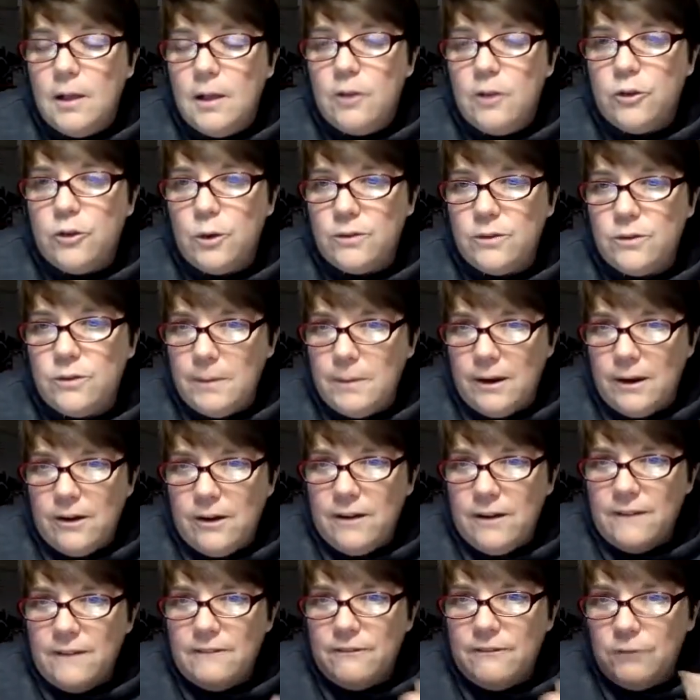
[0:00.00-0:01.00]
So it's a
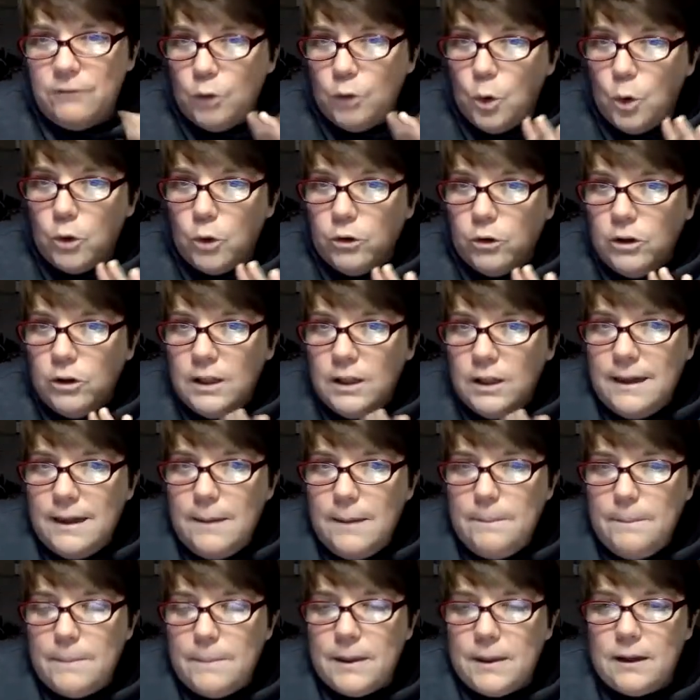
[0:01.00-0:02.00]
very
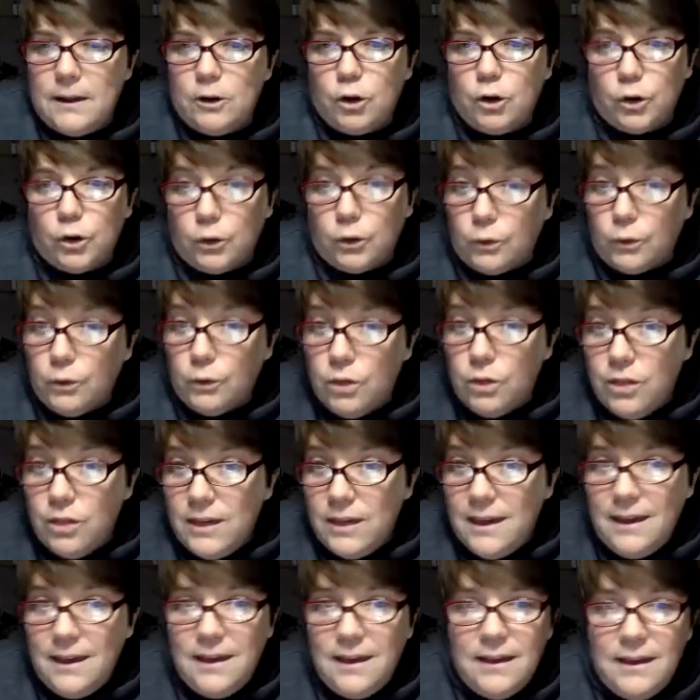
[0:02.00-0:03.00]
florally but
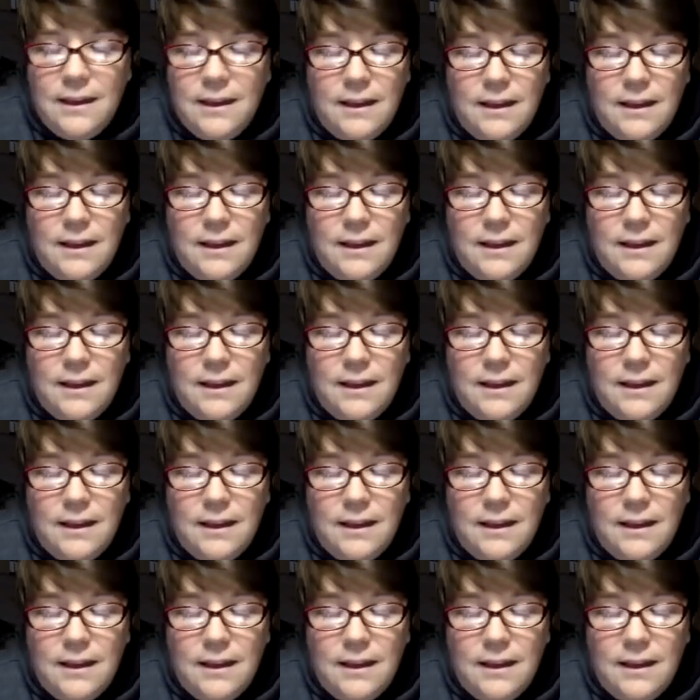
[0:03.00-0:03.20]
earthy.